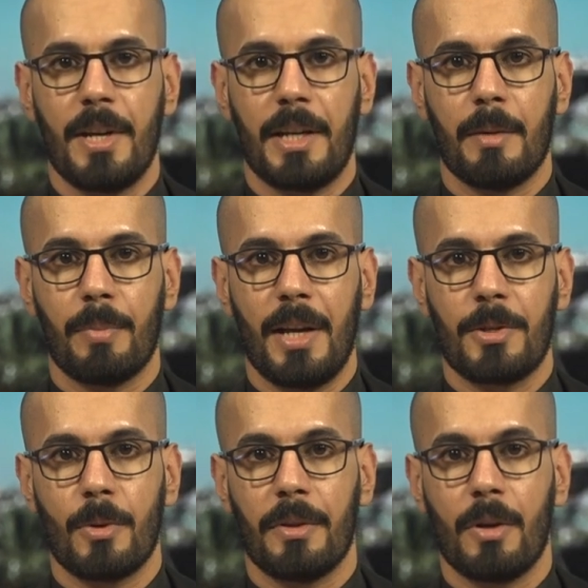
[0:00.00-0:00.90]
taking
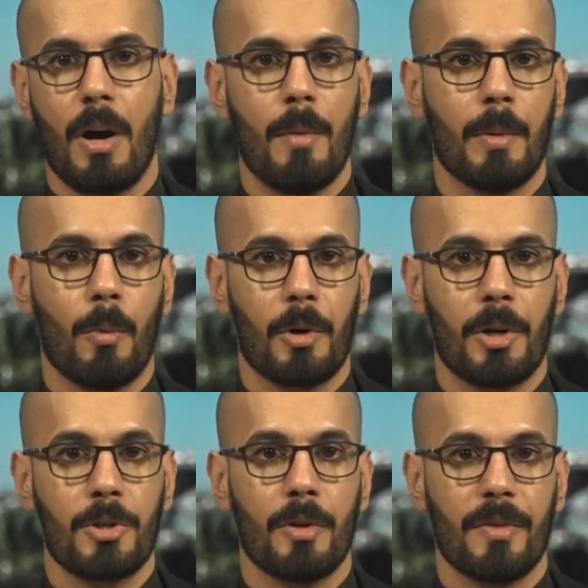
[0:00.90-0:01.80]
place on the common
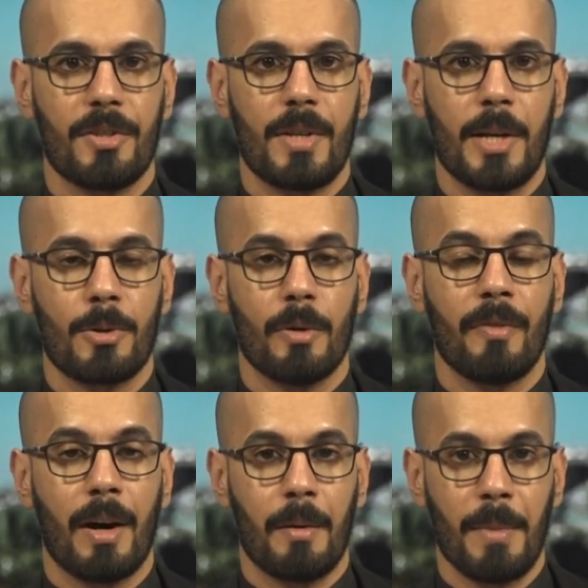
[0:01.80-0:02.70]
borders of the states of
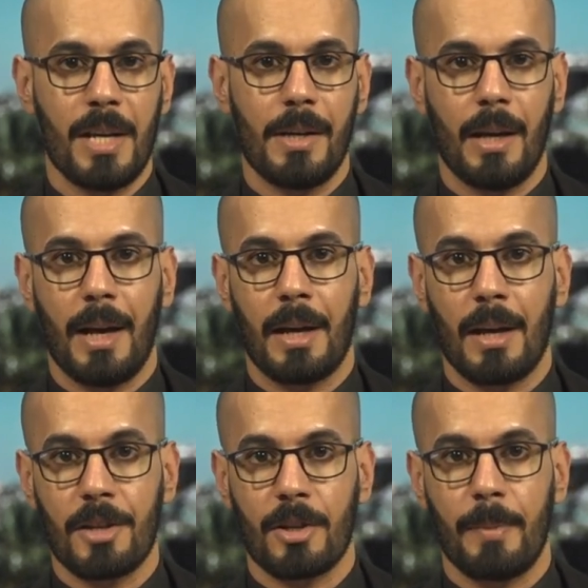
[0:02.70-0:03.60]
Armenia
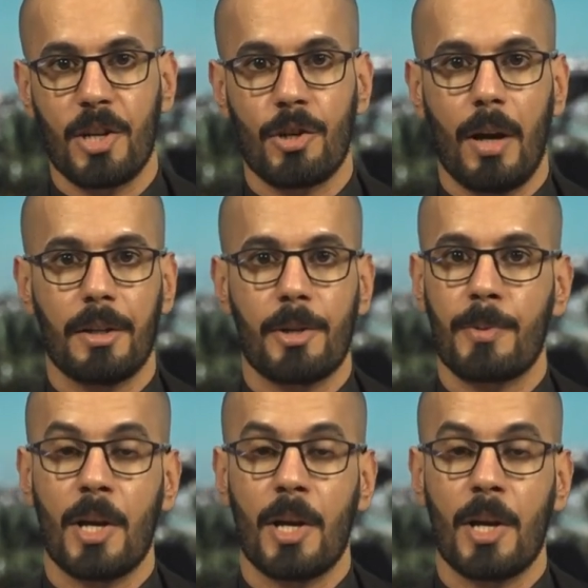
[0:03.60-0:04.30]
and Azerbaijan,